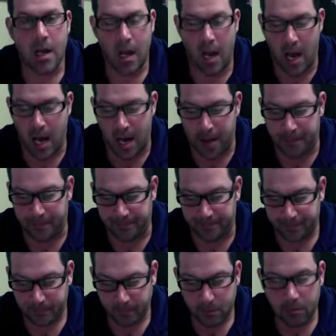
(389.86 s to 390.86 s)

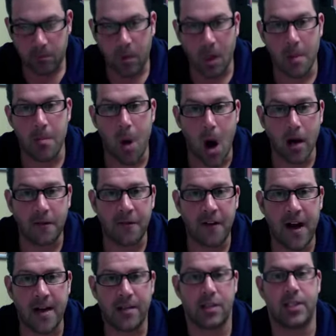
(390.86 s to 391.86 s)
um,
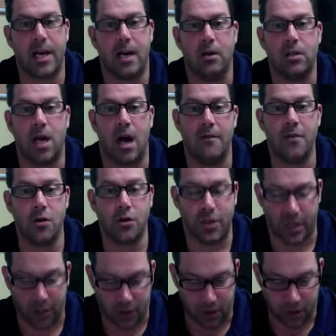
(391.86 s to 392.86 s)
modifying the cells of your
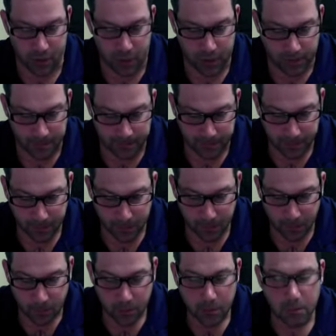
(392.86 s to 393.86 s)
tissues,
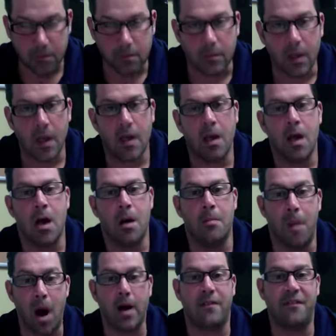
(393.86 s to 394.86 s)

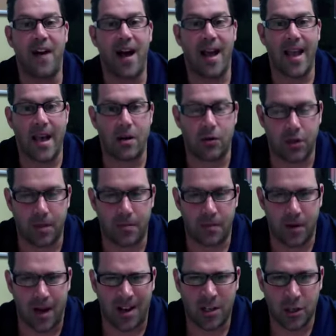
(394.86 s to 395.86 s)
modifying energy
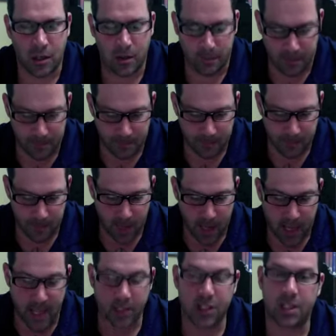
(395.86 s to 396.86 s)
production,
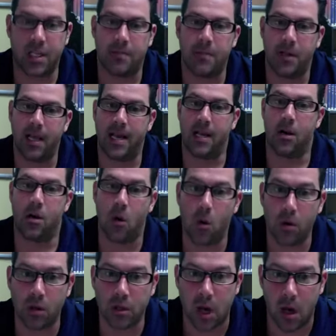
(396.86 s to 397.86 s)
and stimulating
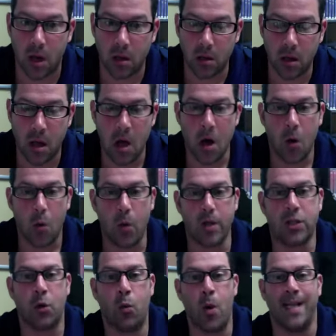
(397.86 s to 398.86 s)
cortisol,
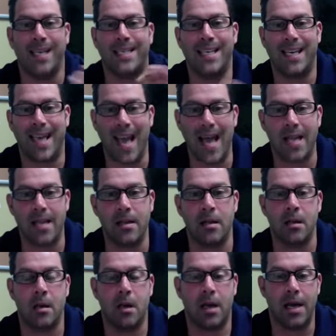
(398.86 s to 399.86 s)
which once
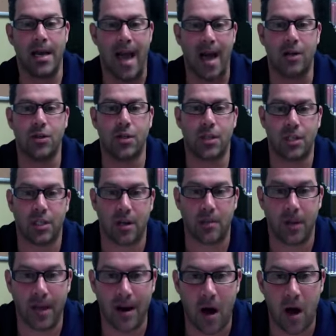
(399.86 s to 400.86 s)
again can actually
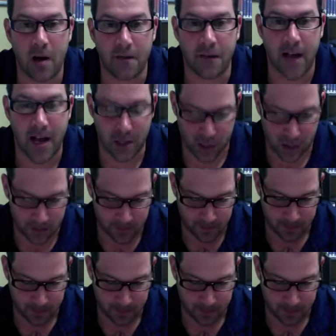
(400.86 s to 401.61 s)
stimulate a hot flash.